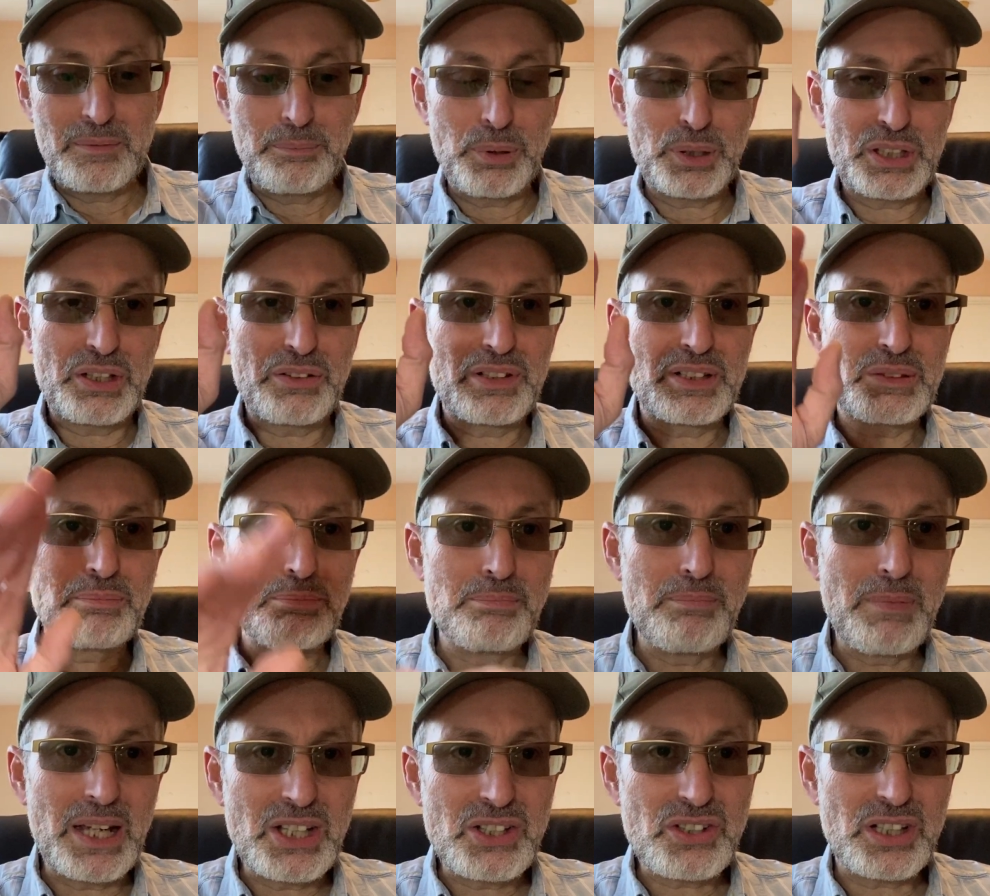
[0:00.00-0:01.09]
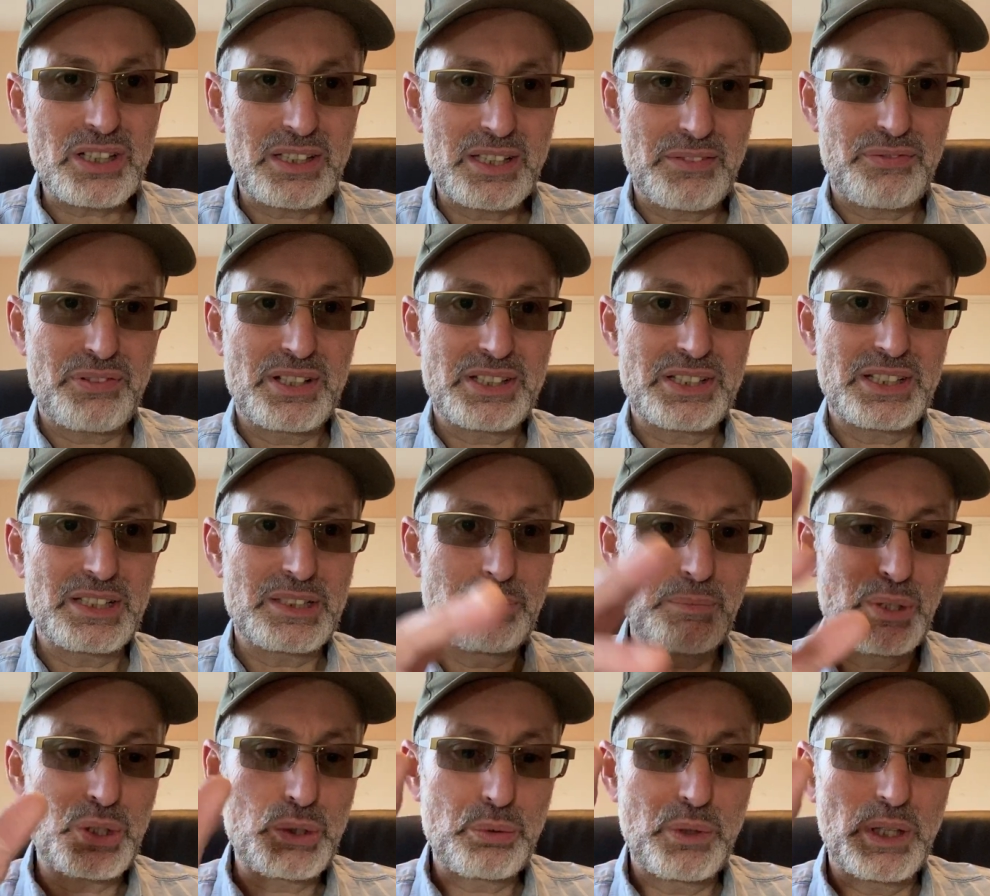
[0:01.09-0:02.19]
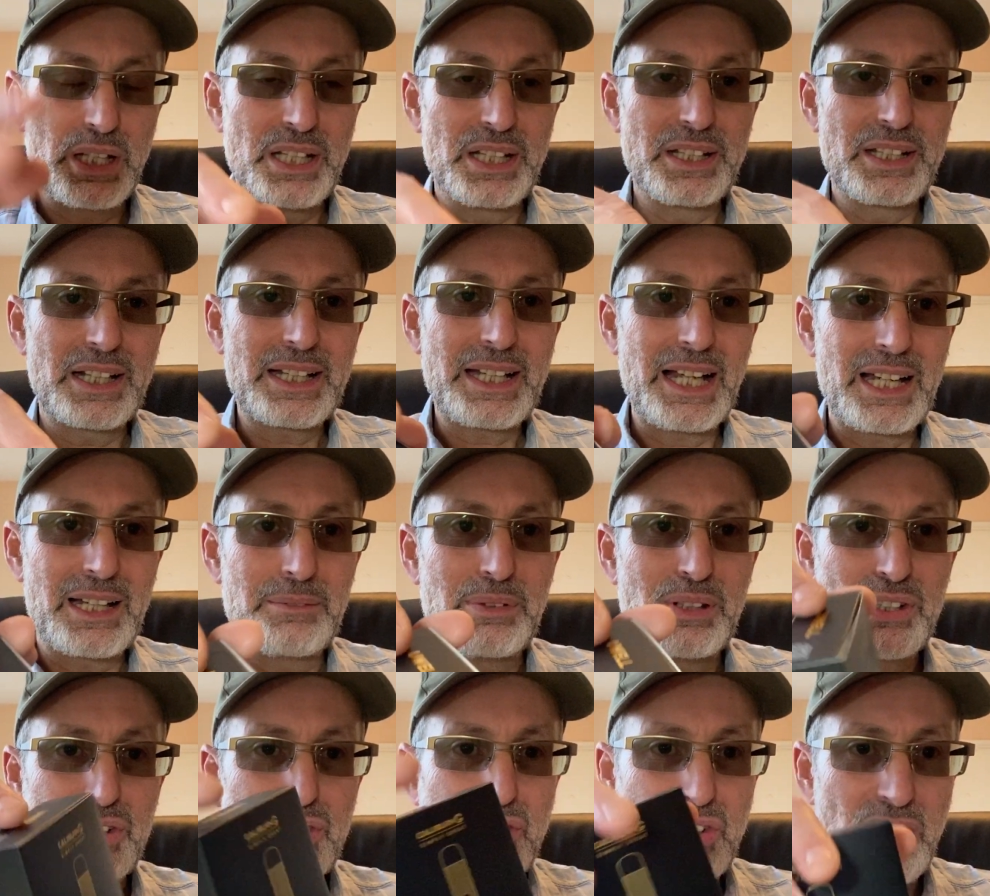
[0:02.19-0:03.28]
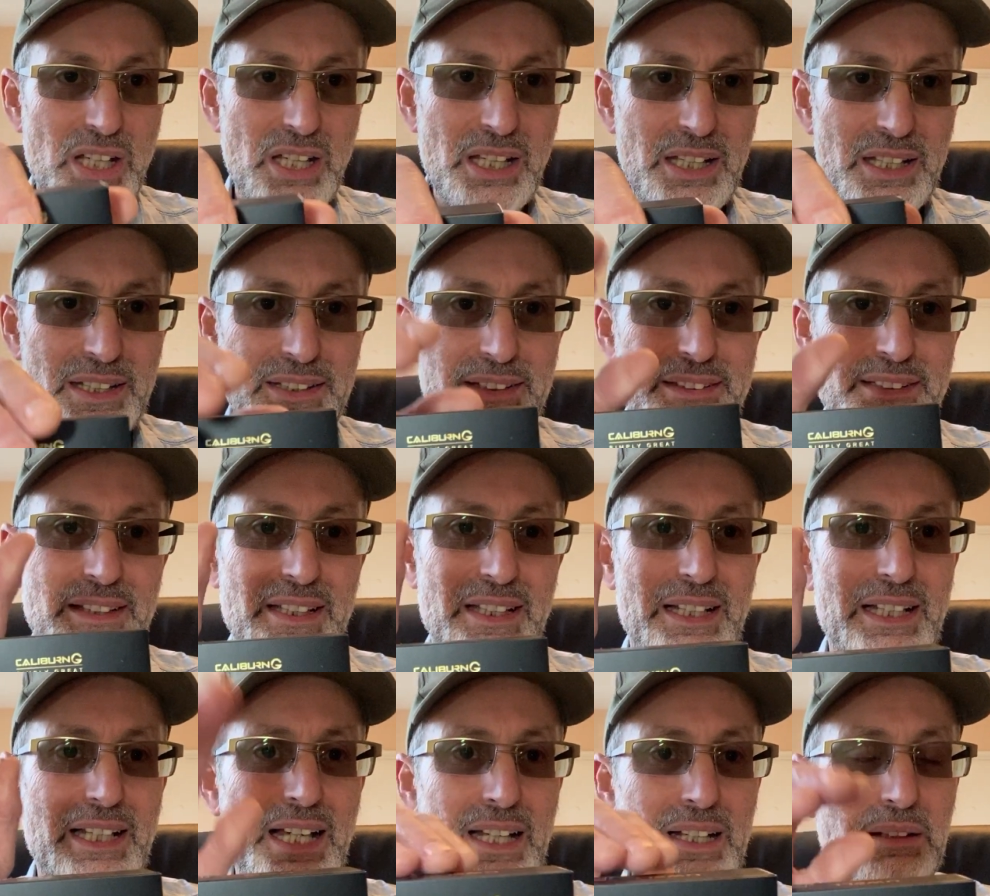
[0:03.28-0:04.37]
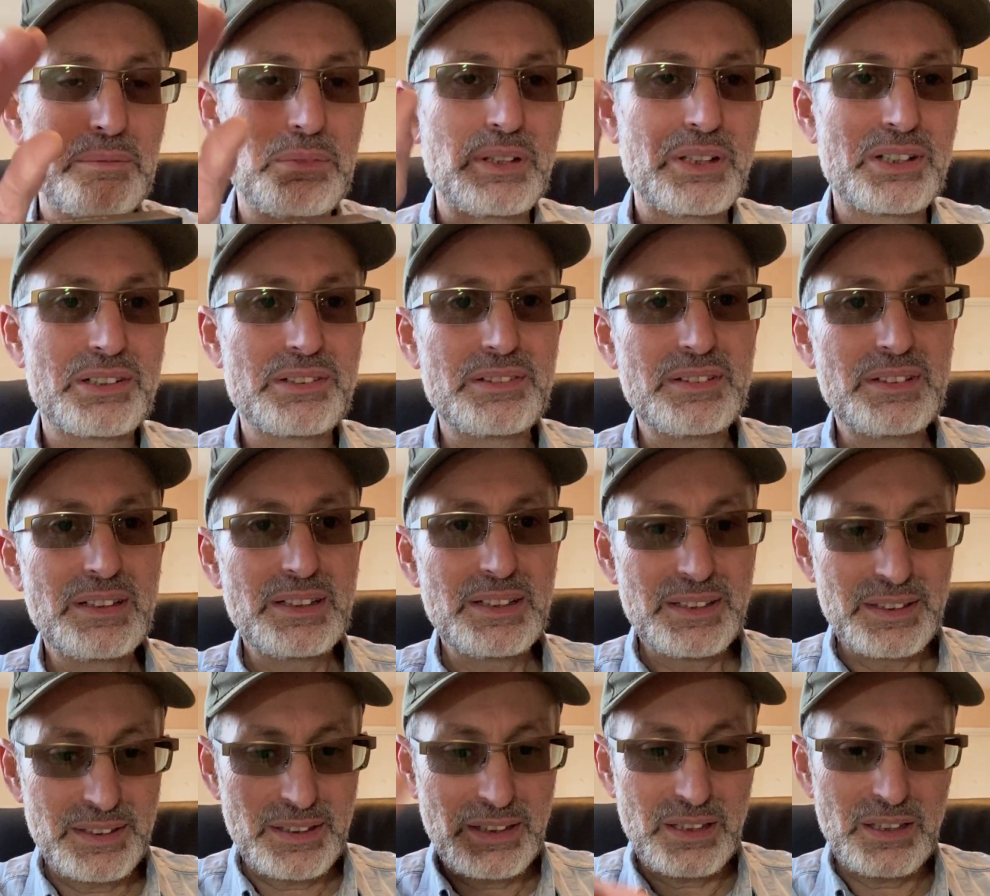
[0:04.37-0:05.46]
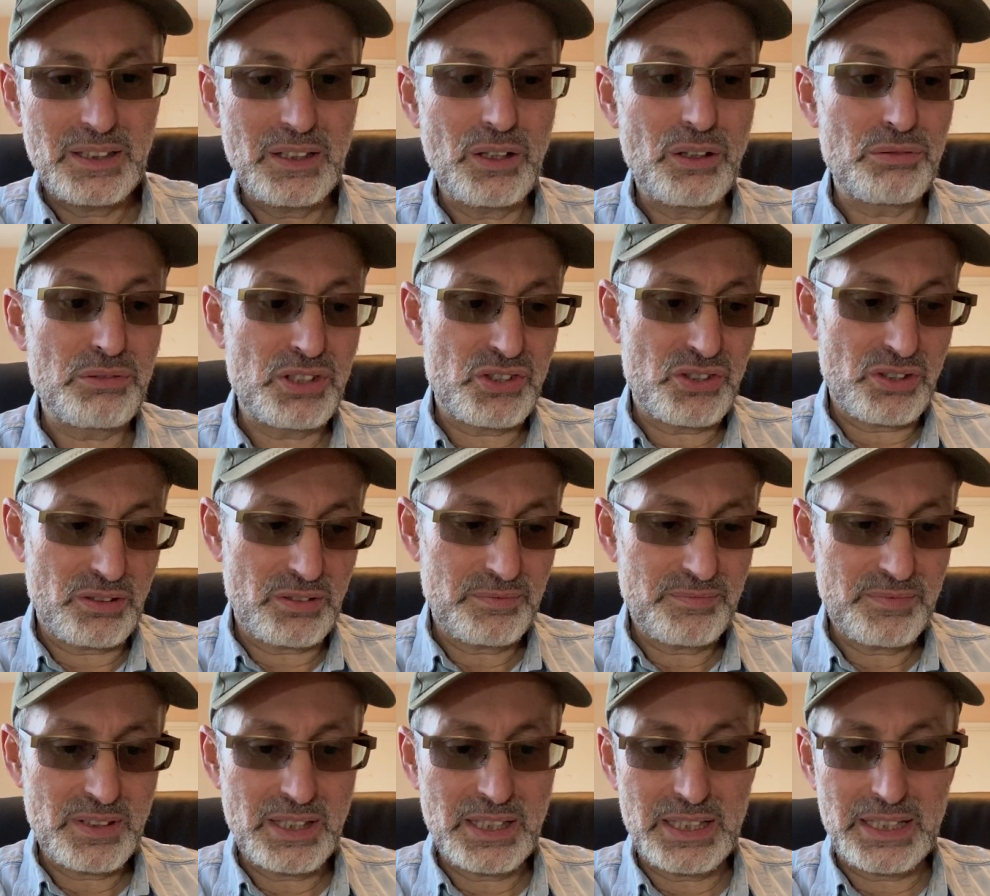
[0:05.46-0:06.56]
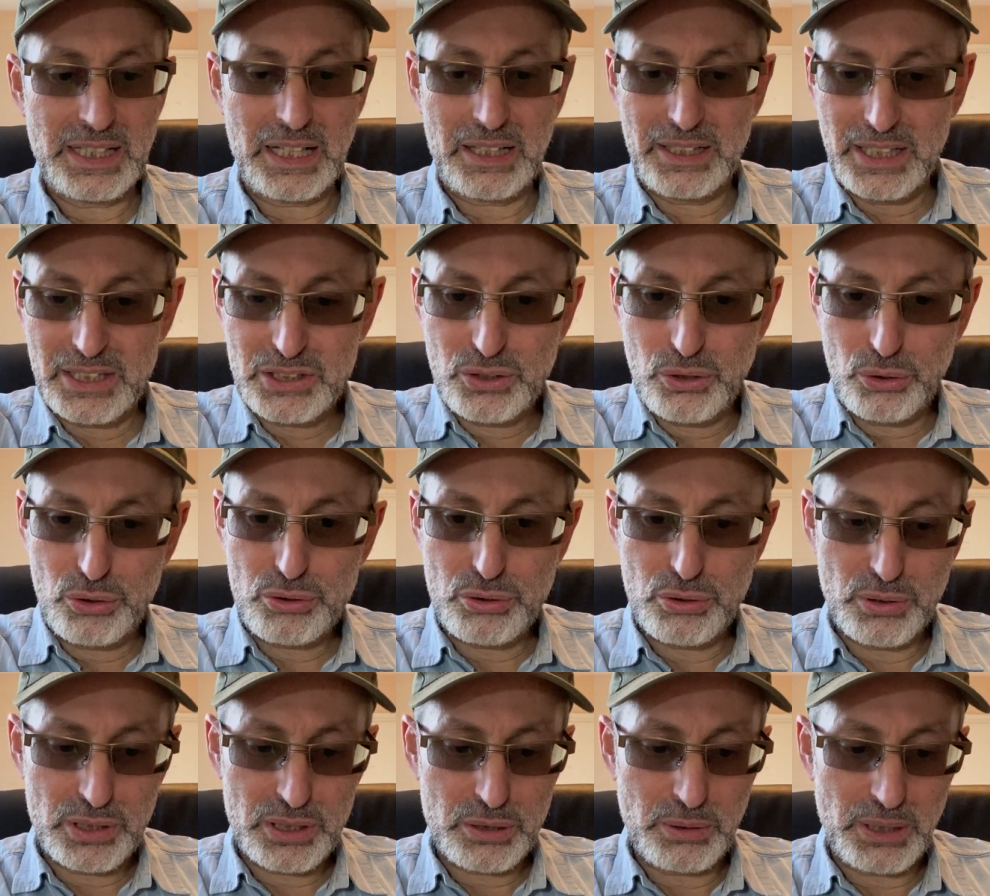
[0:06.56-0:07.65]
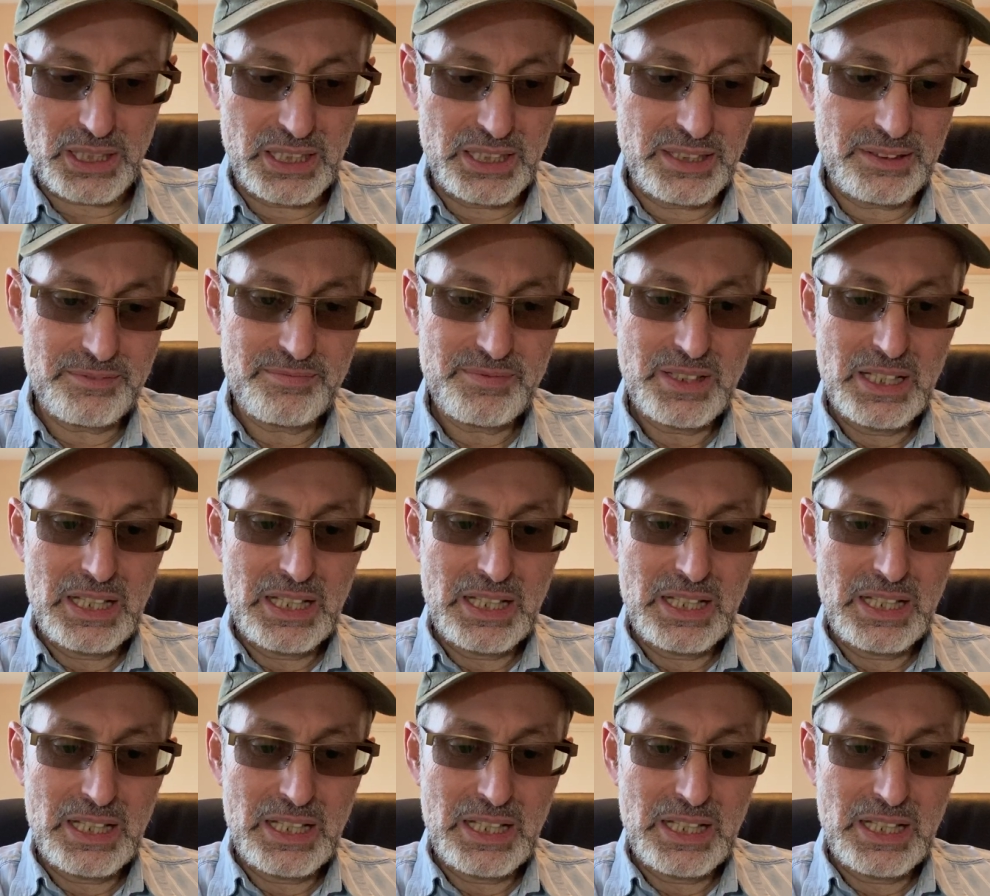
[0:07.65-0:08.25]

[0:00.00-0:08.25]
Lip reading: But there is major differences between the Caliburn G to the Caliburn original. Now let's go through it quickly.